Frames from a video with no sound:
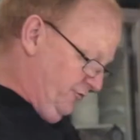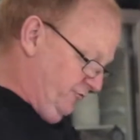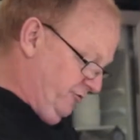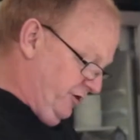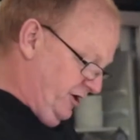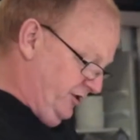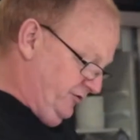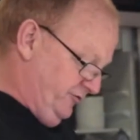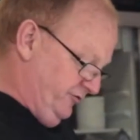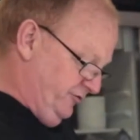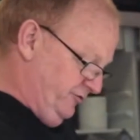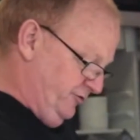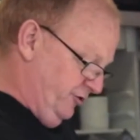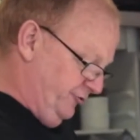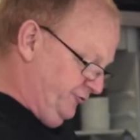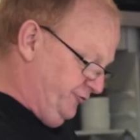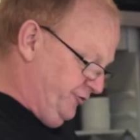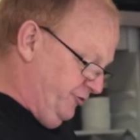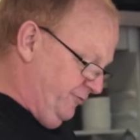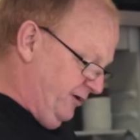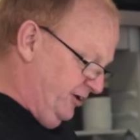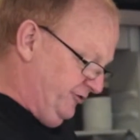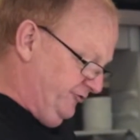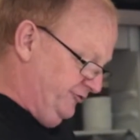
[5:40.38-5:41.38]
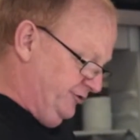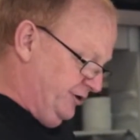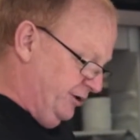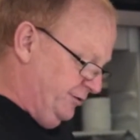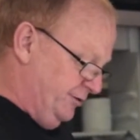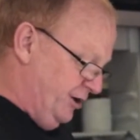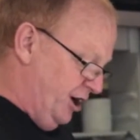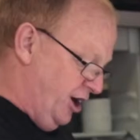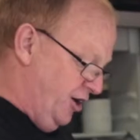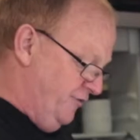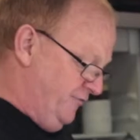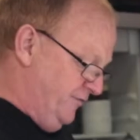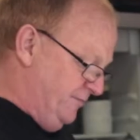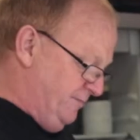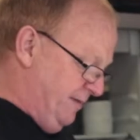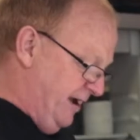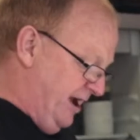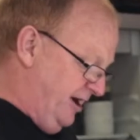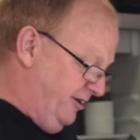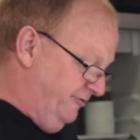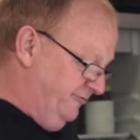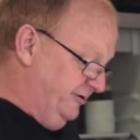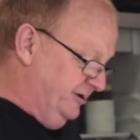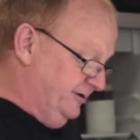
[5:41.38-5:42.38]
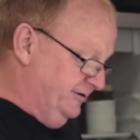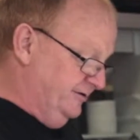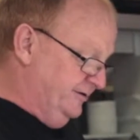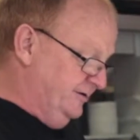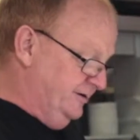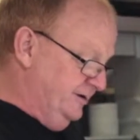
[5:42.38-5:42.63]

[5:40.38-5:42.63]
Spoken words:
grinds, not too much, you don't want to overpower it.